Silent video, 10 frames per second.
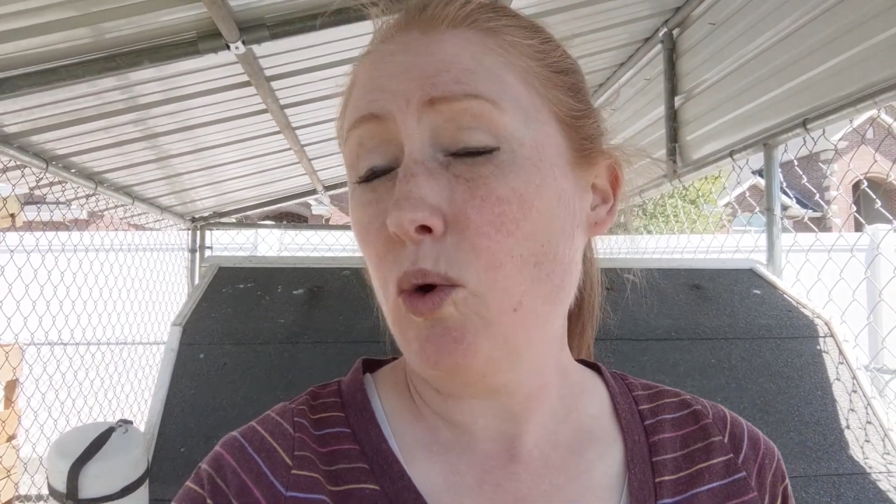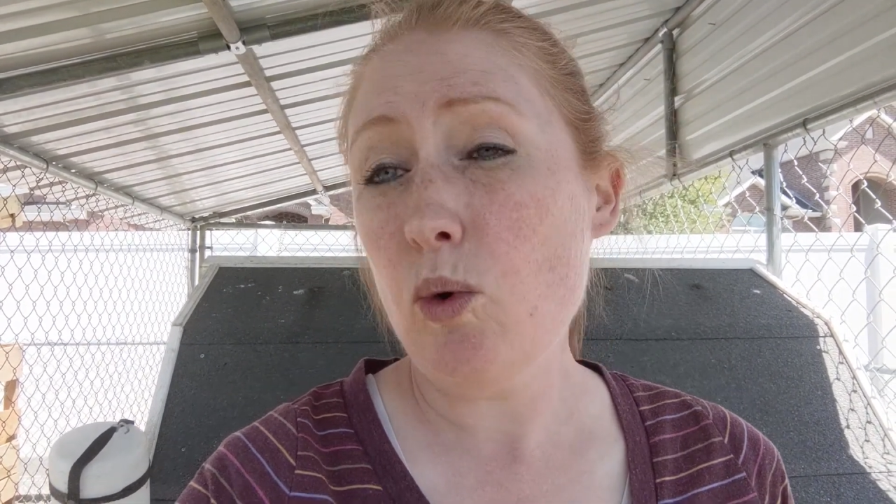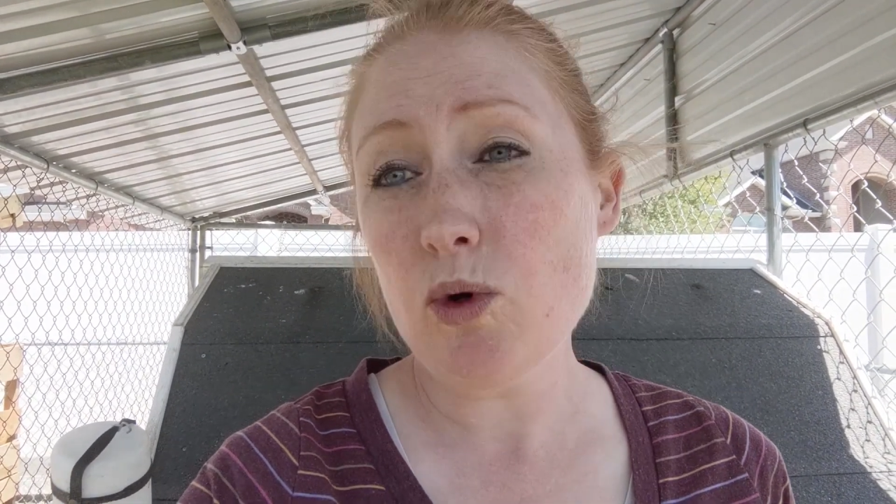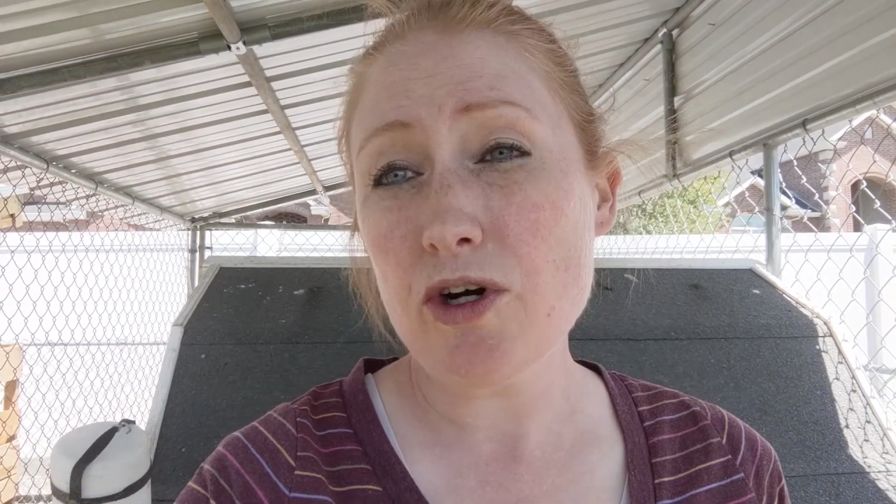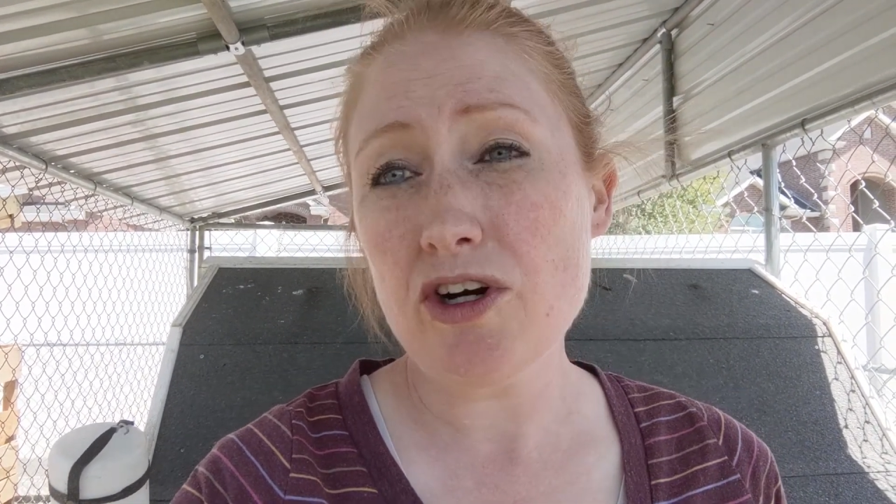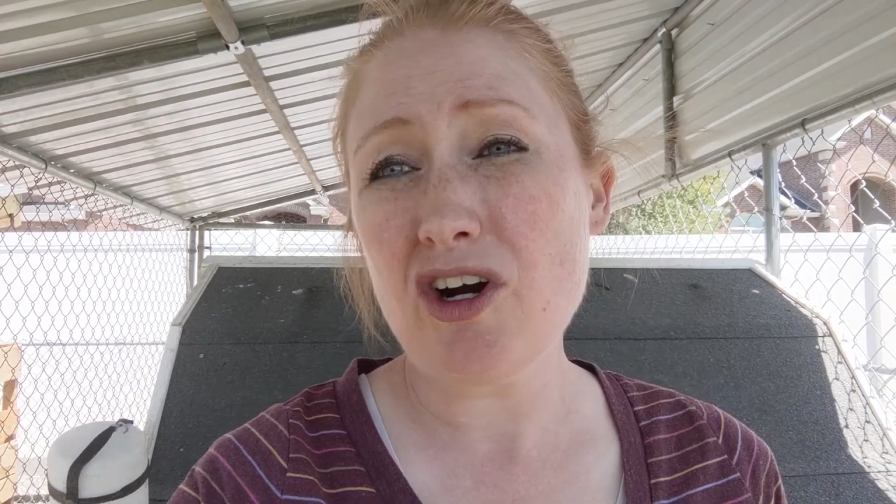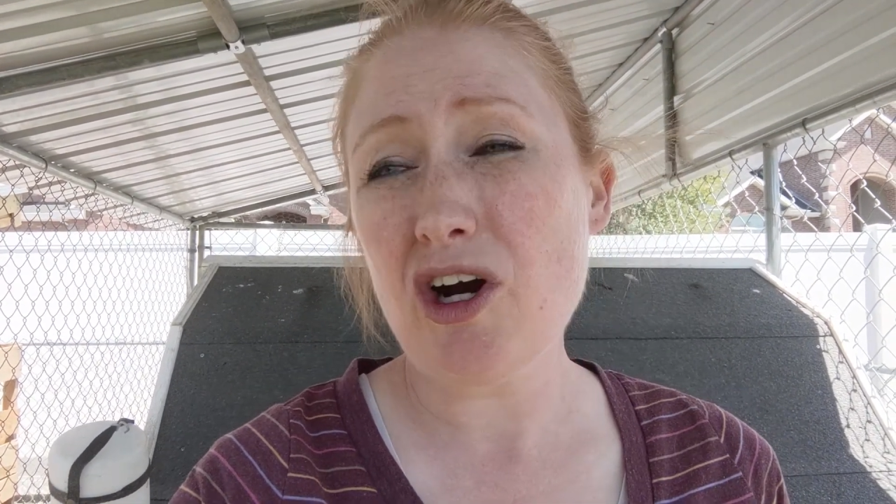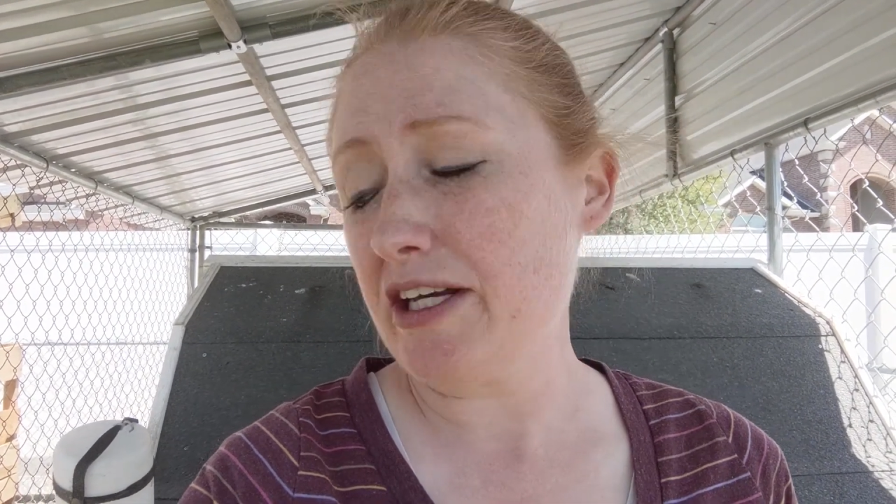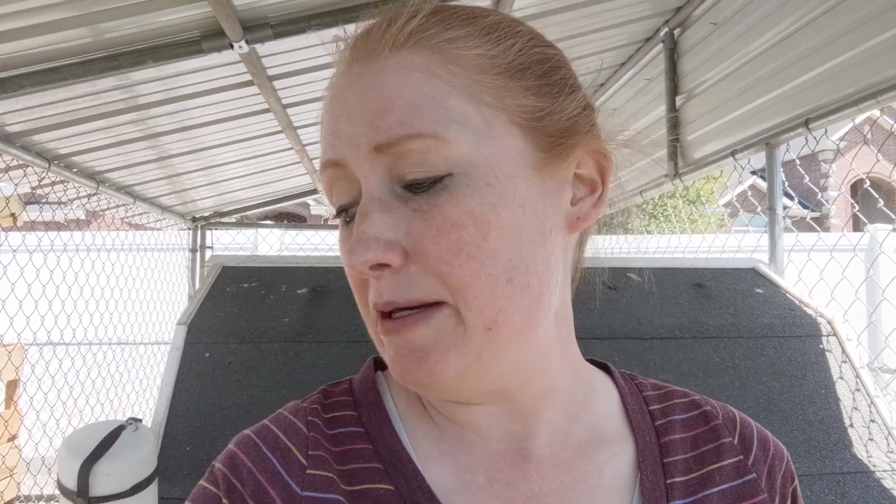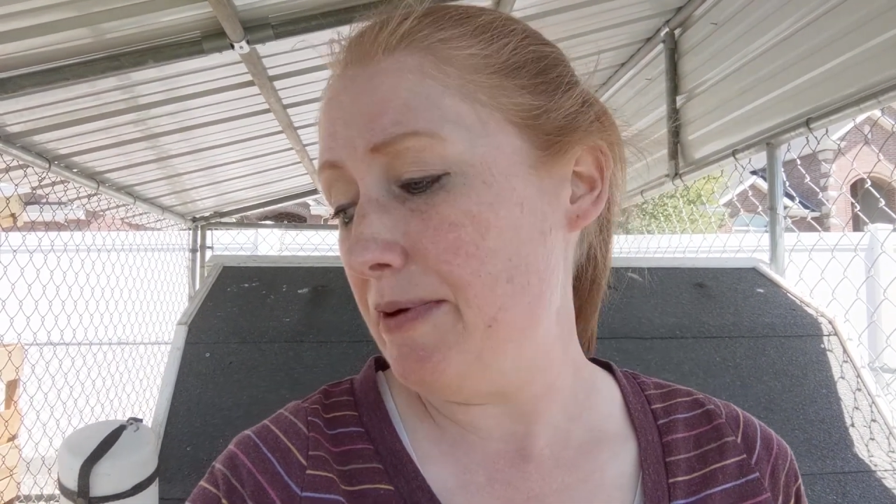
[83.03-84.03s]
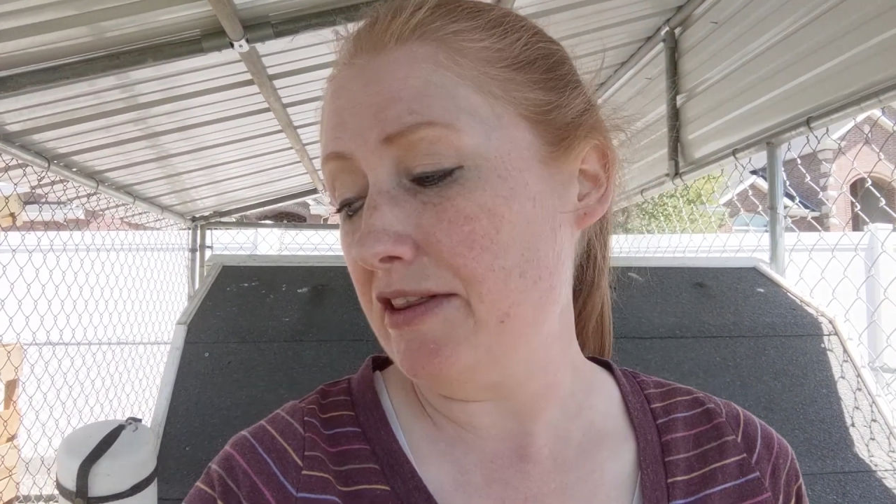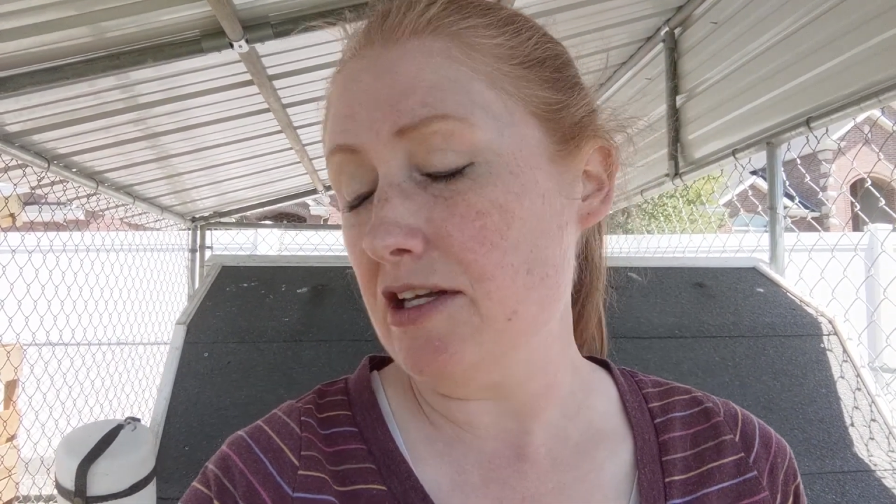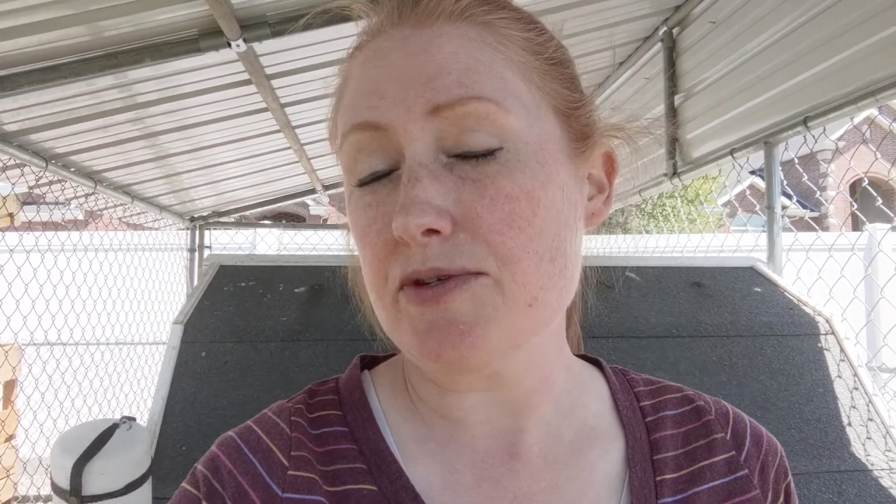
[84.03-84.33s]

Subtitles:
or are keeping them